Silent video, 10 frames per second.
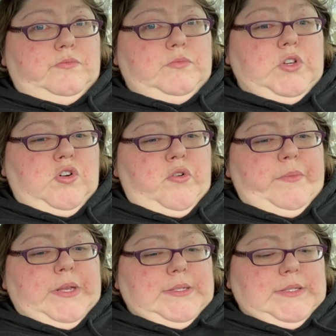You heard
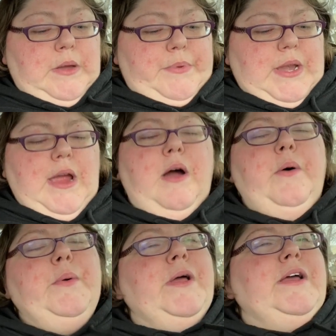me, skip it
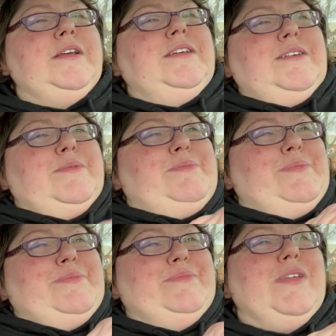now.
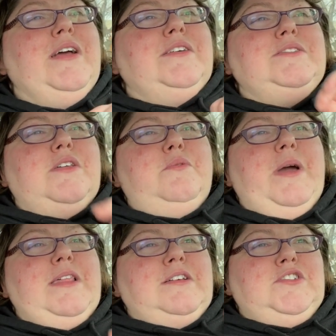So the
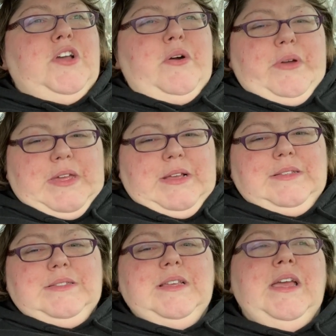way the show
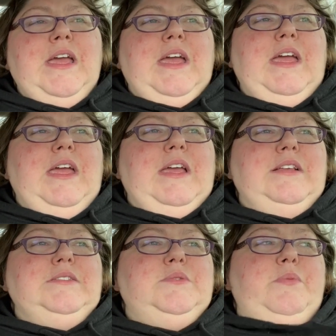ends, it
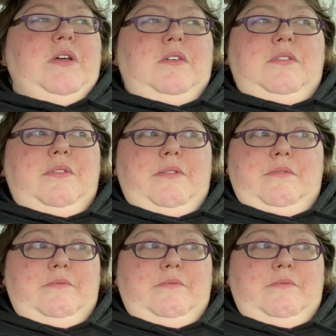ends with